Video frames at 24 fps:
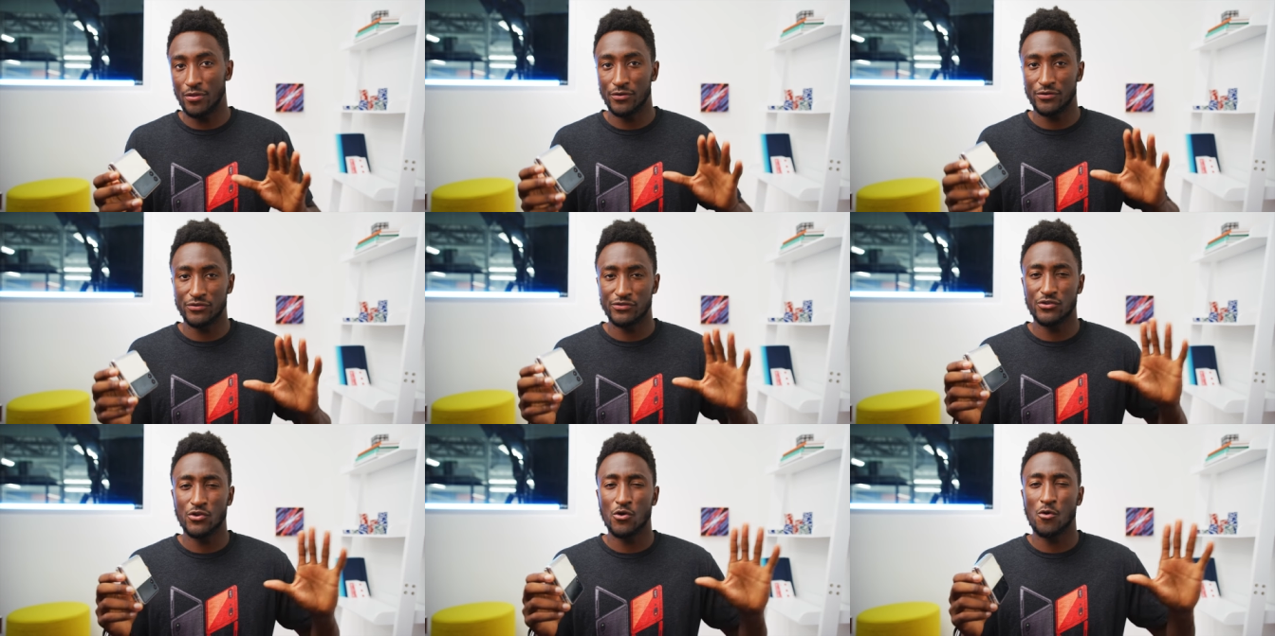
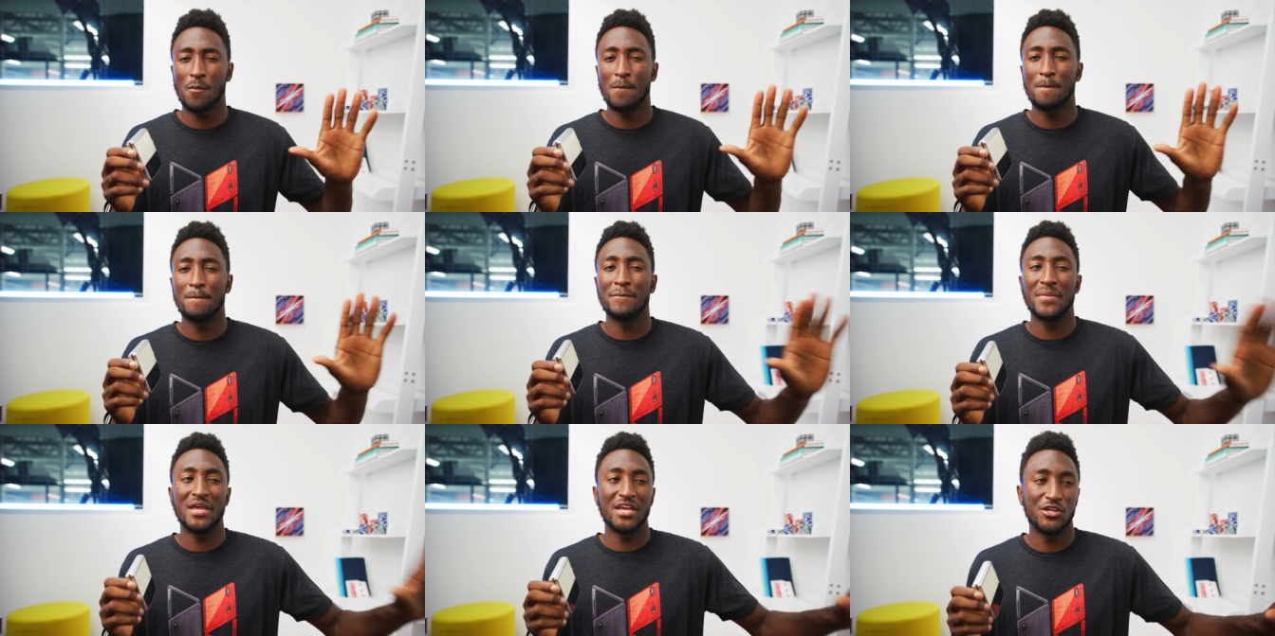there's no
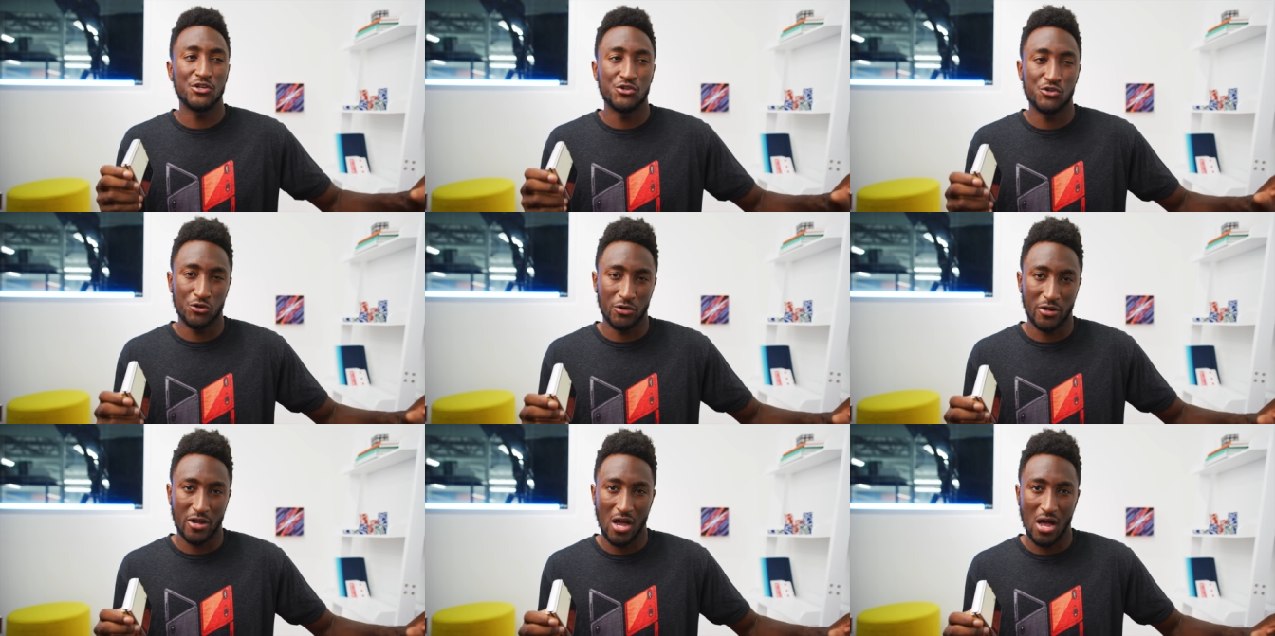
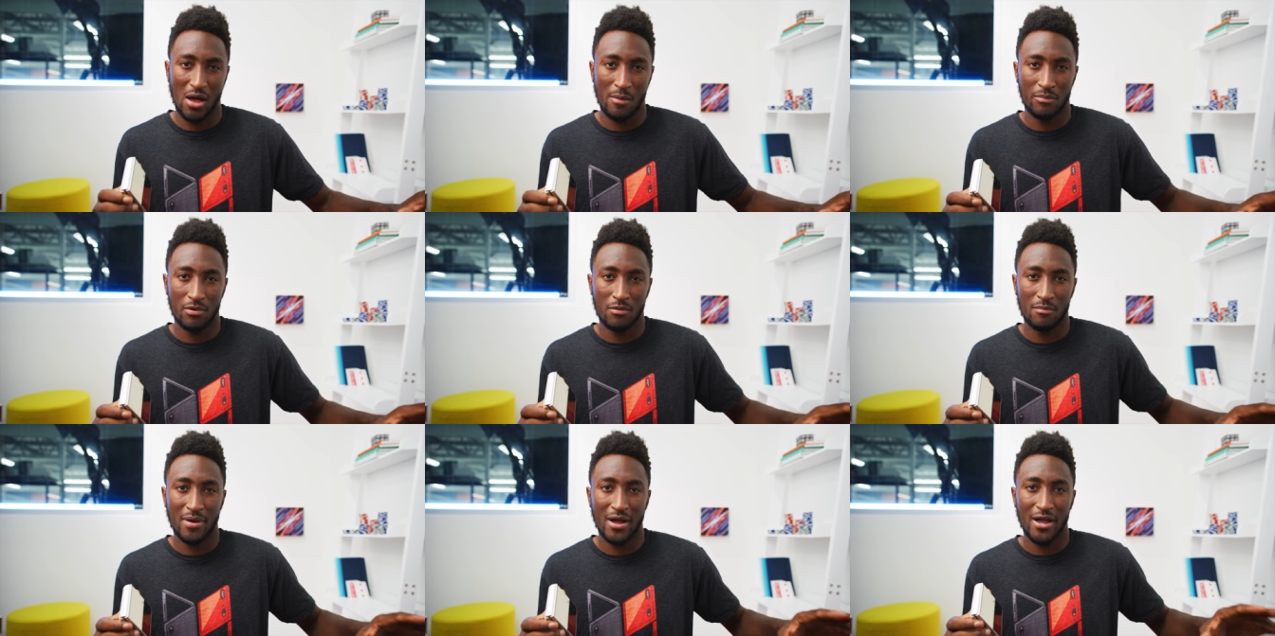major
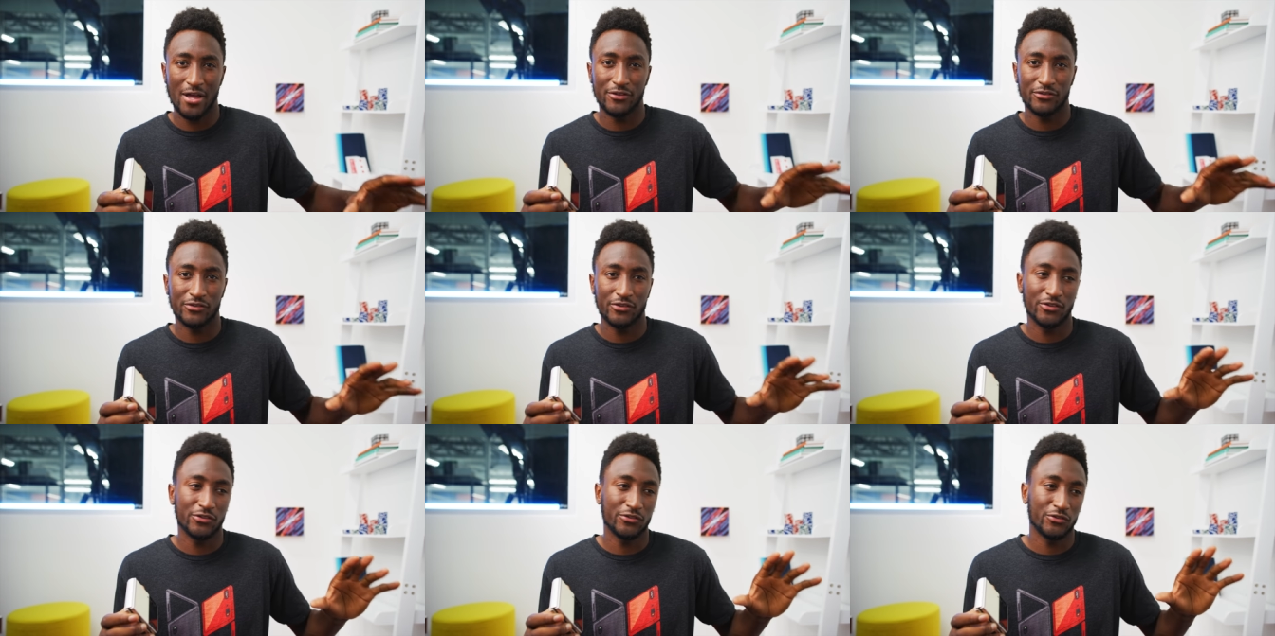
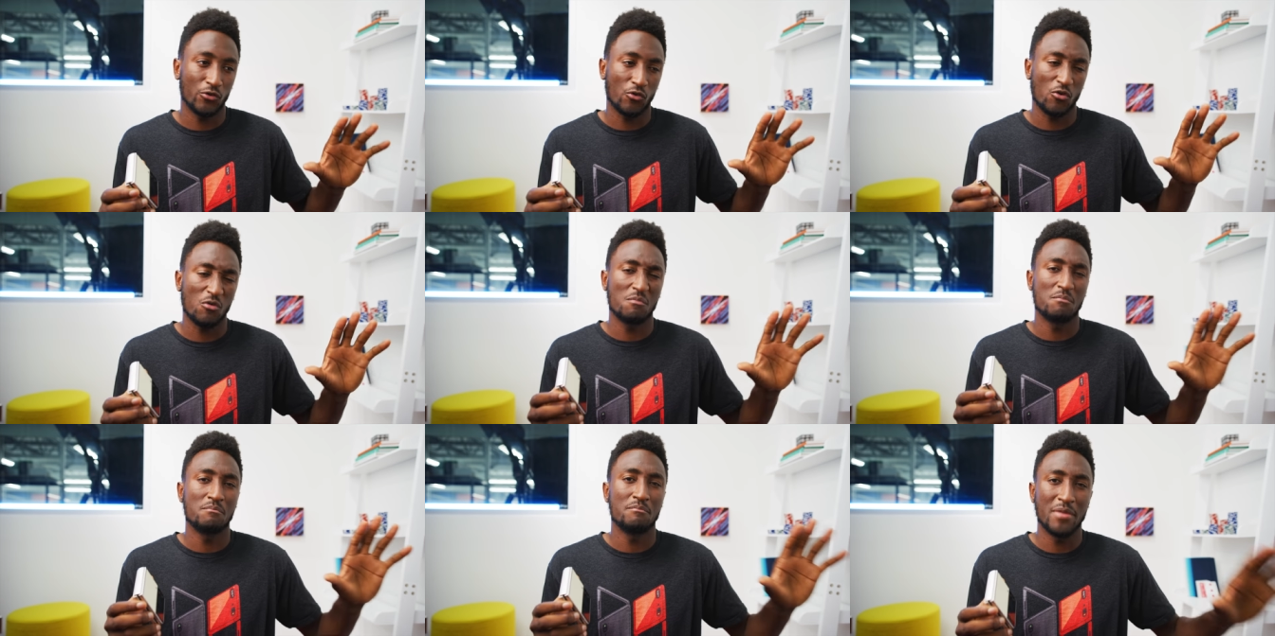compromises
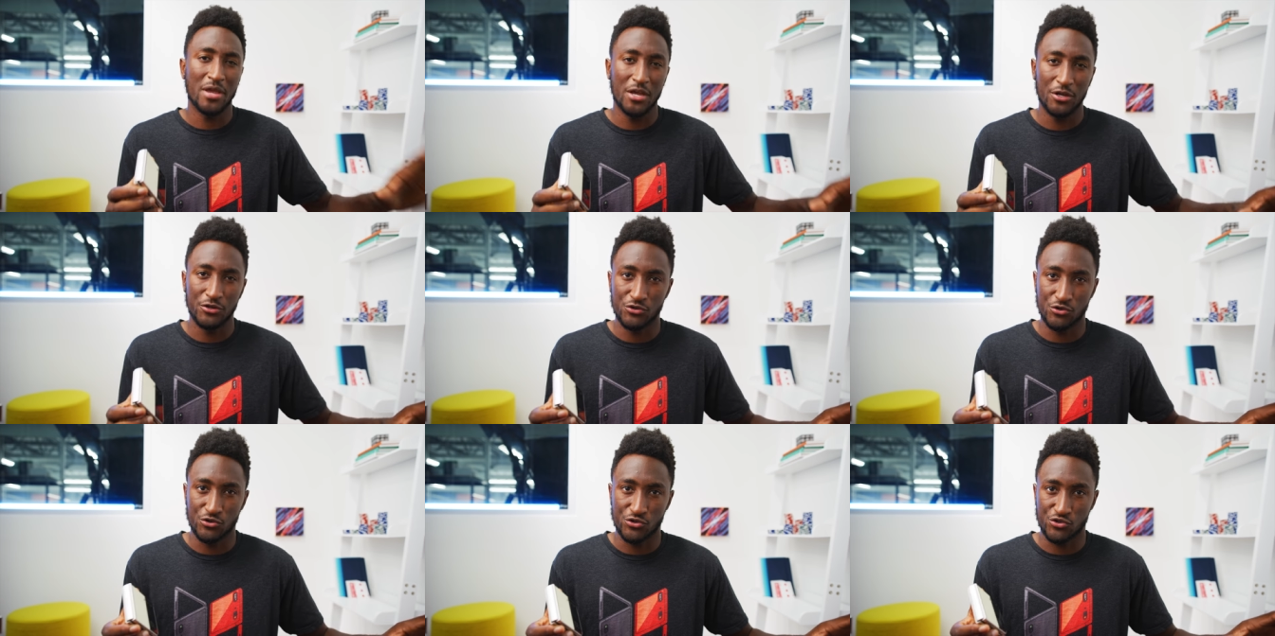or
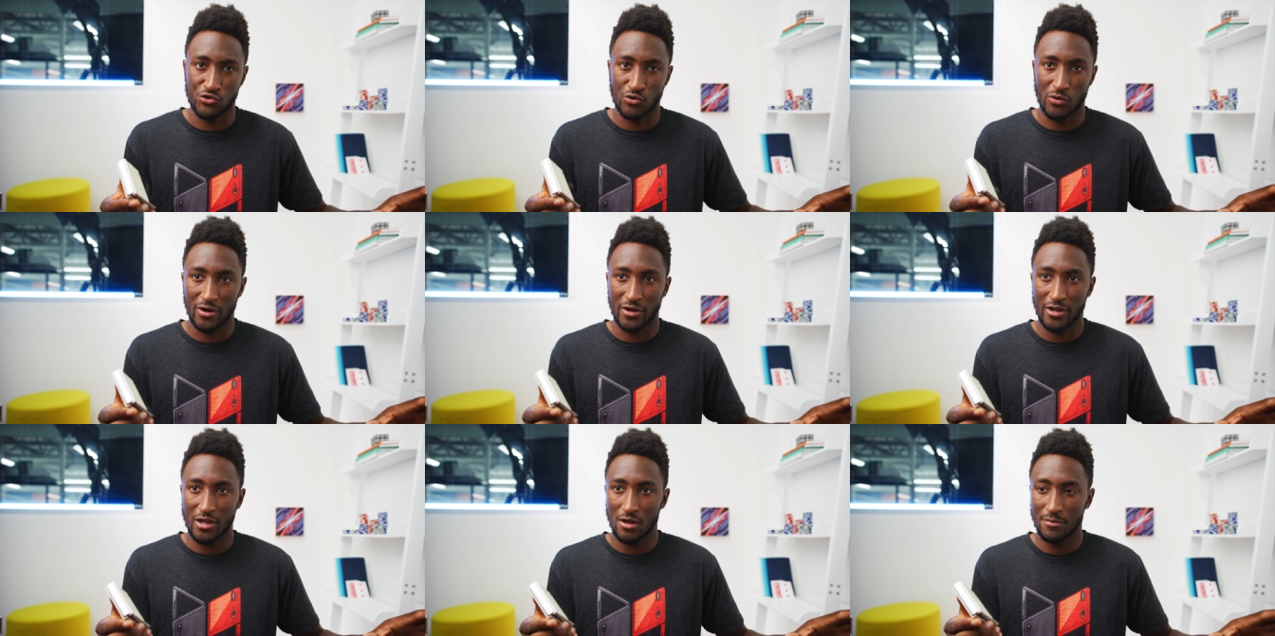major
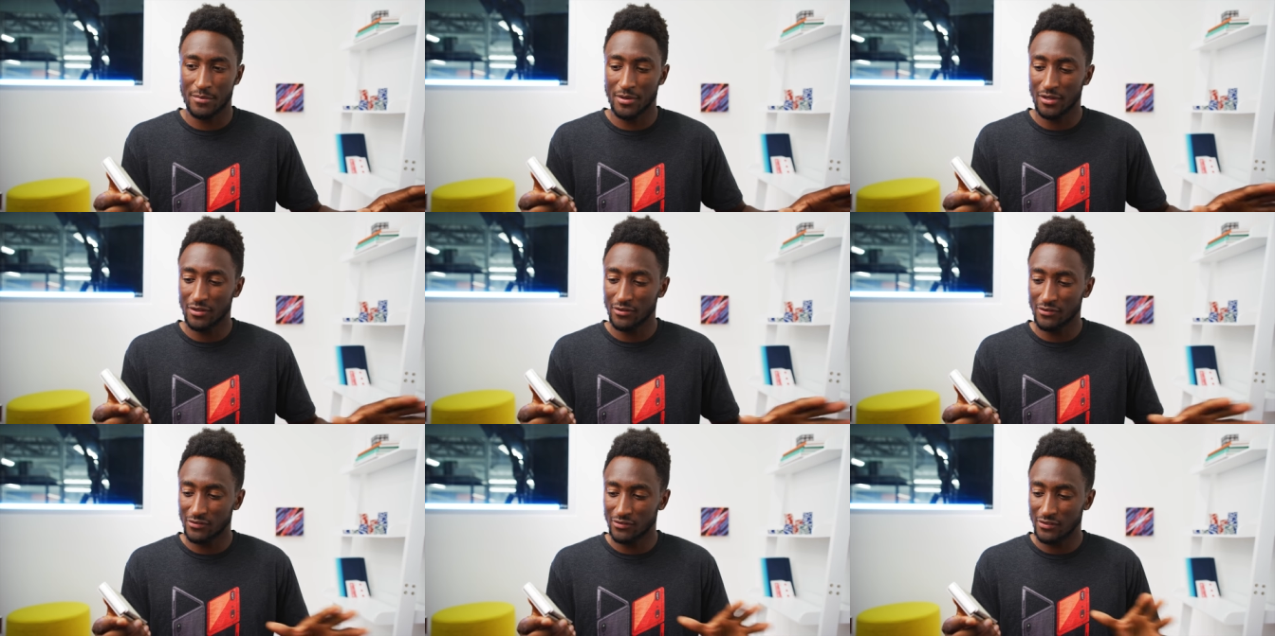
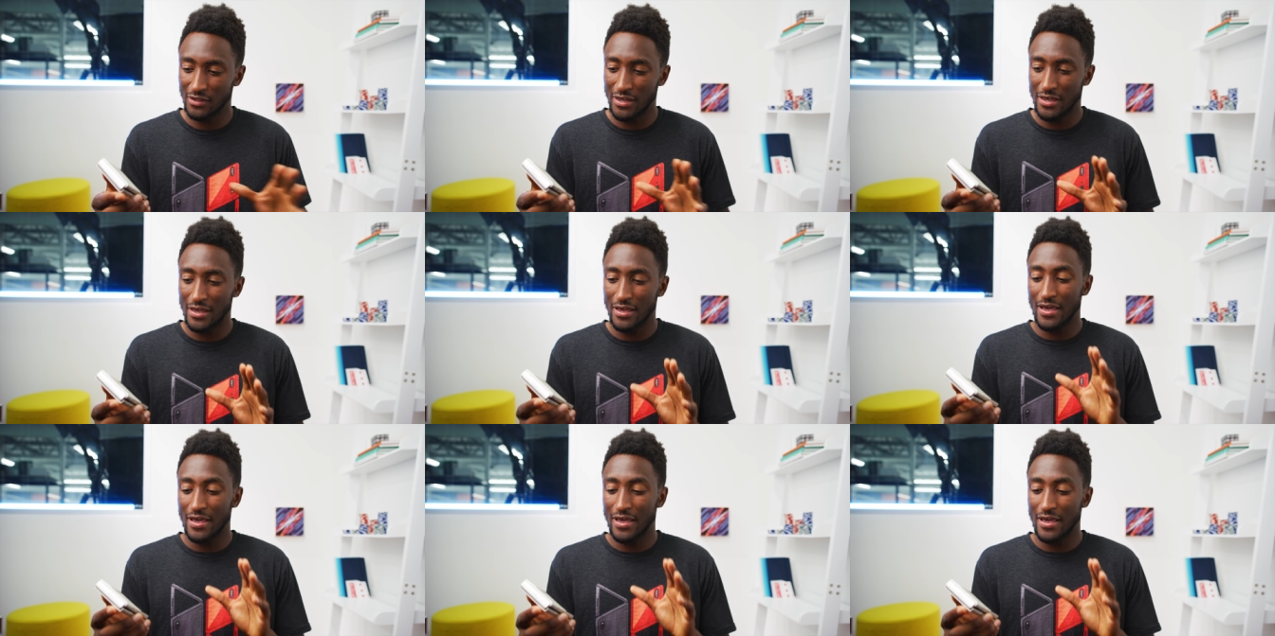shortcomings,